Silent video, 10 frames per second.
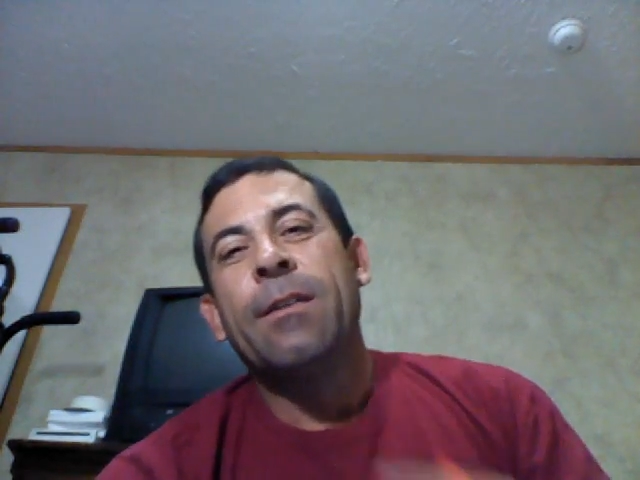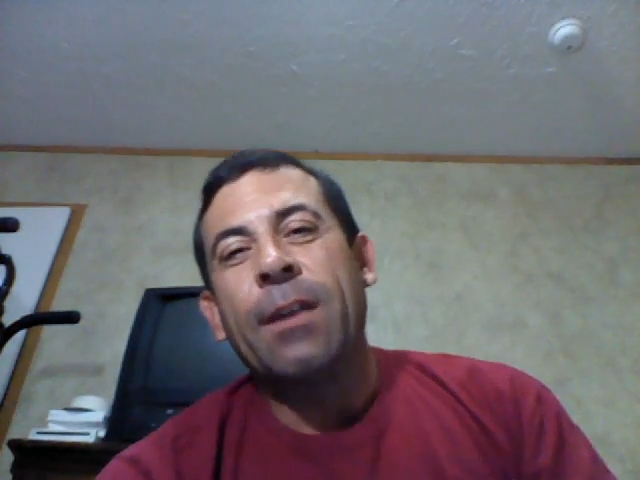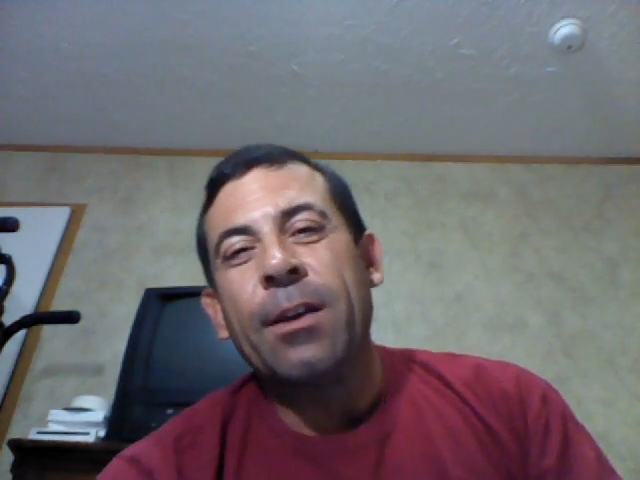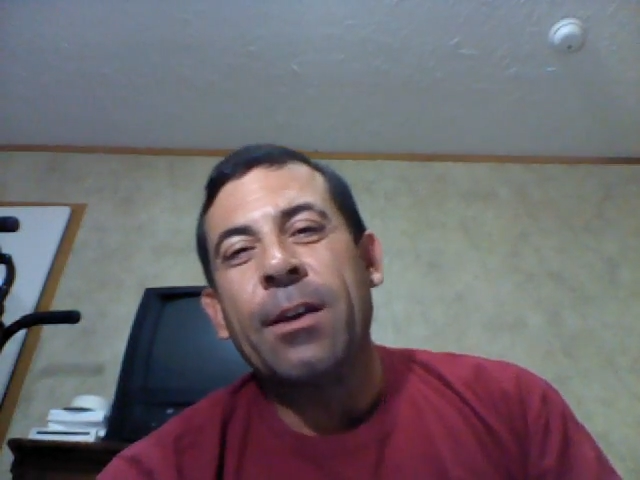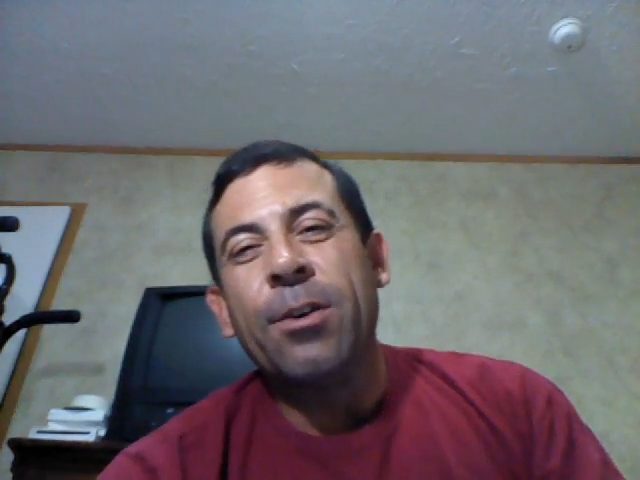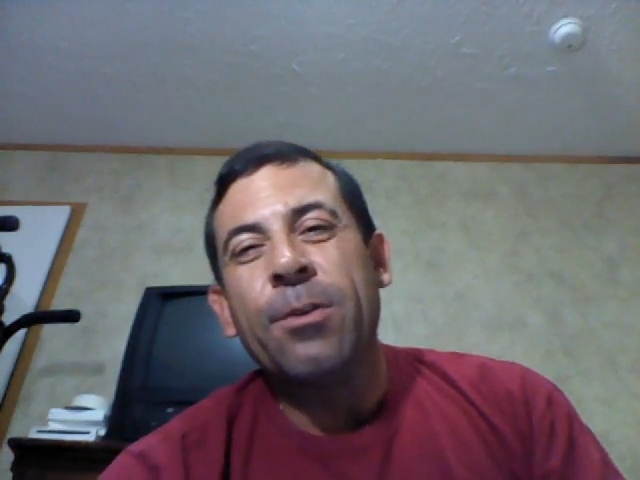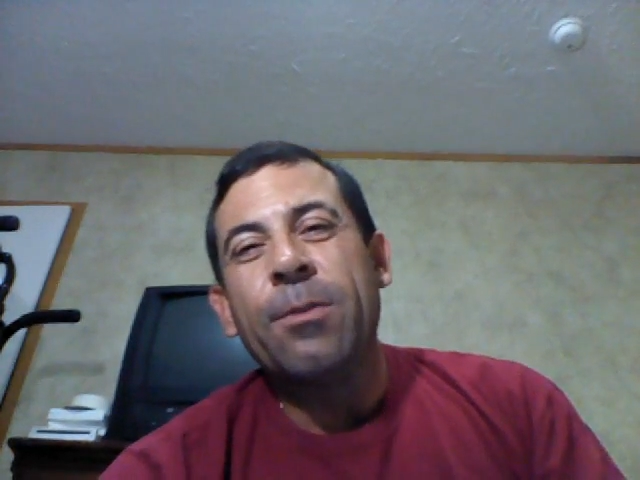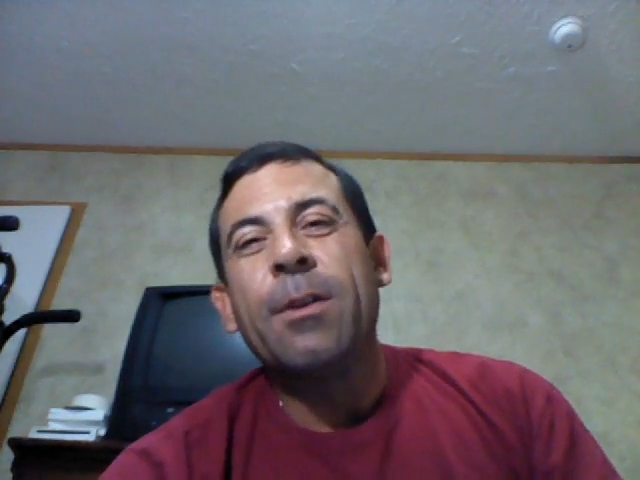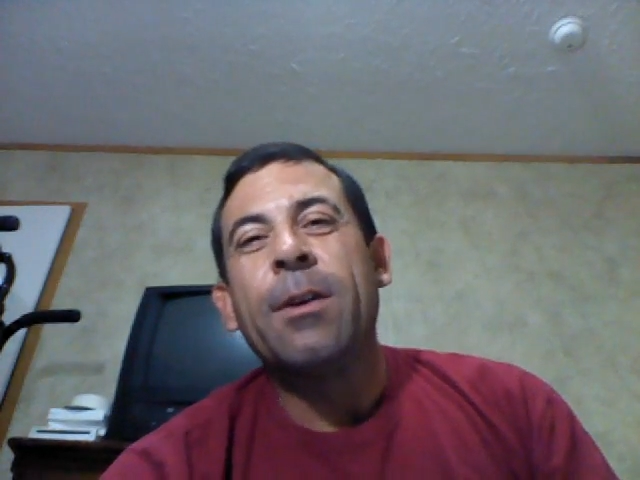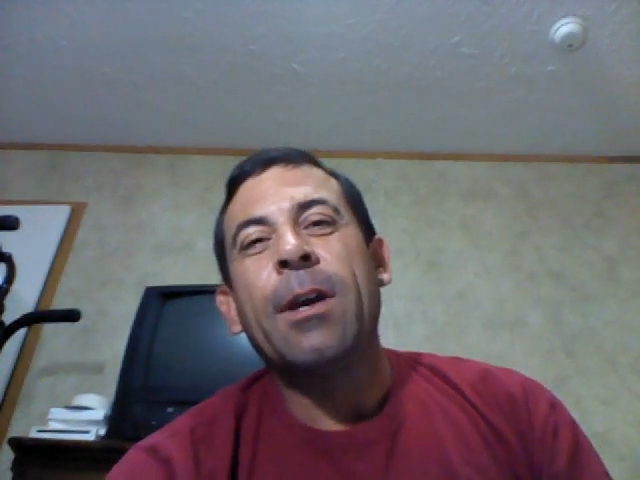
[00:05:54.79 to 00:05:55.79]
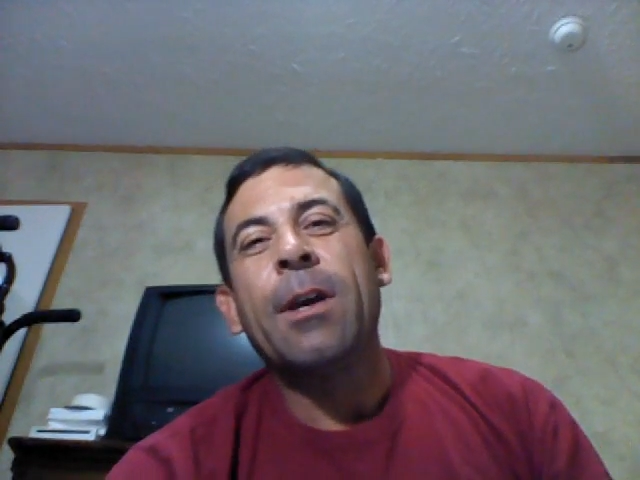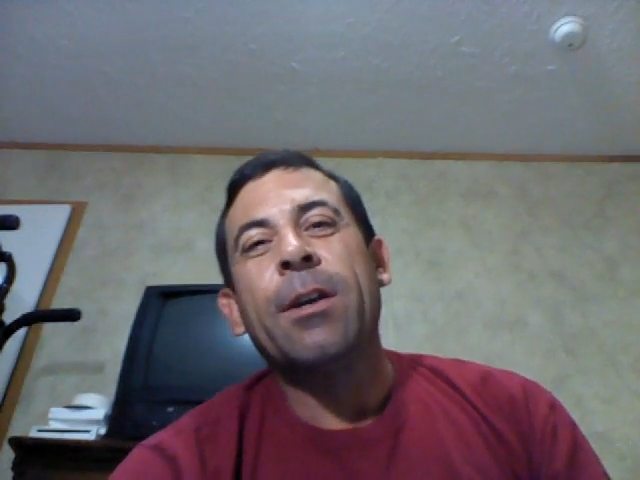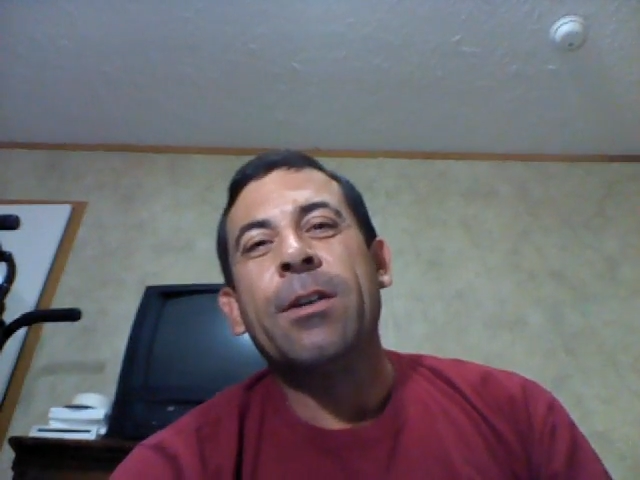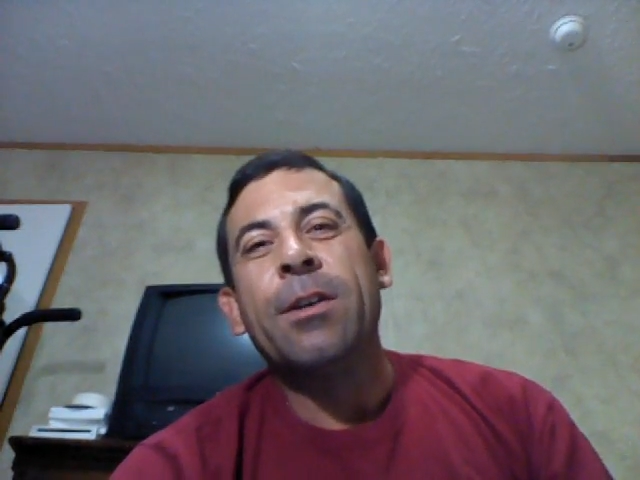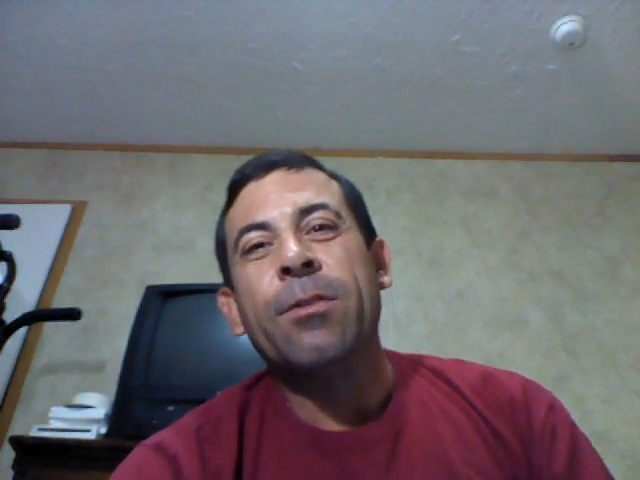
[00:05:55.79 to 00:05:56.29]
Thank you, and
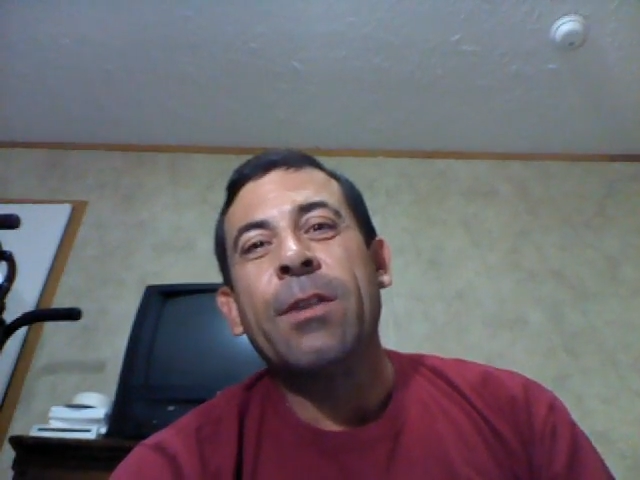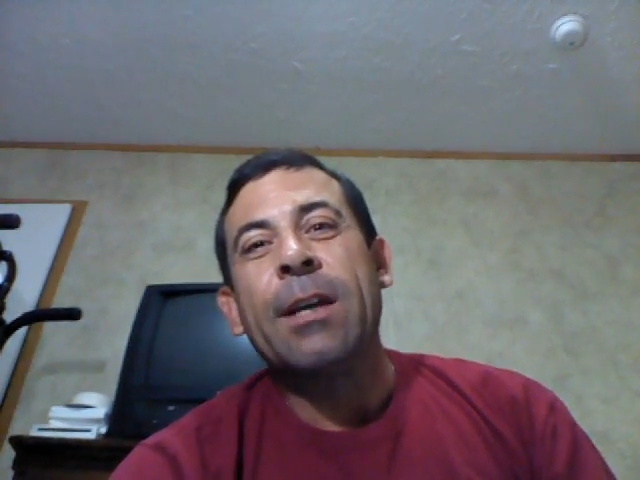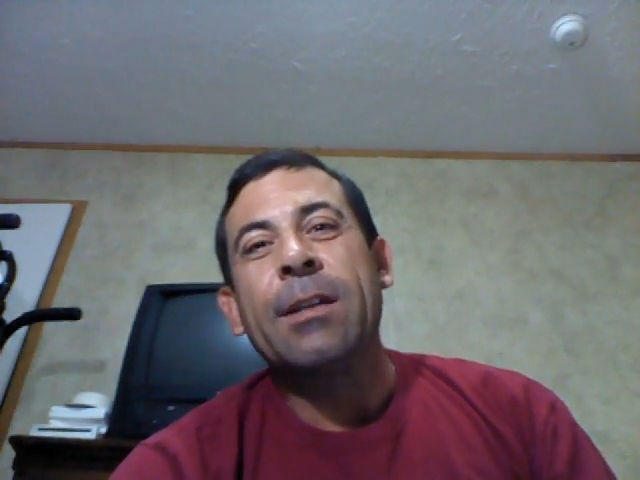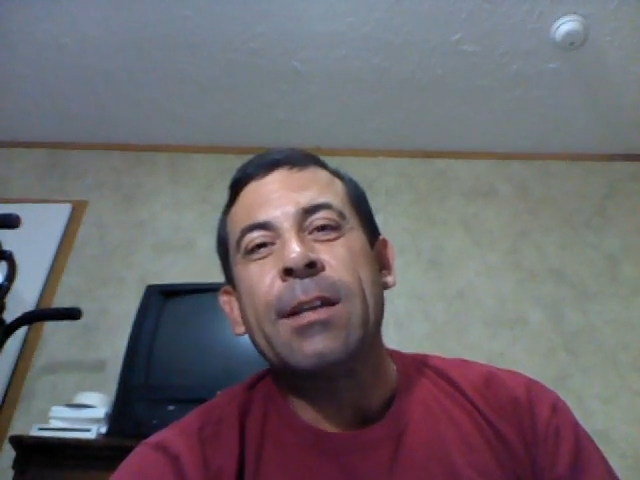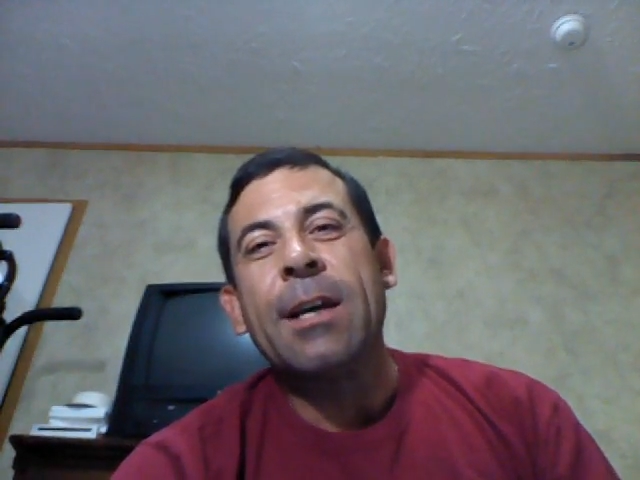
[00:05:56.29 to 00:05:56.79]
until next